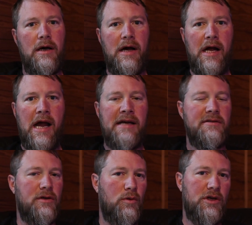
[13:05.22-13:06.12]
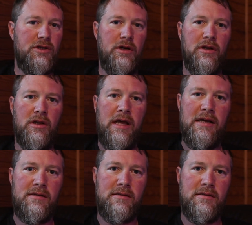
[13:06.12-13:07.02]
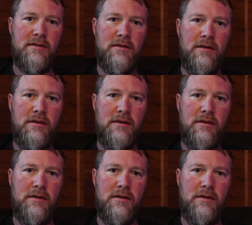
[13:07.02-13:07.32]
I asked the question on the last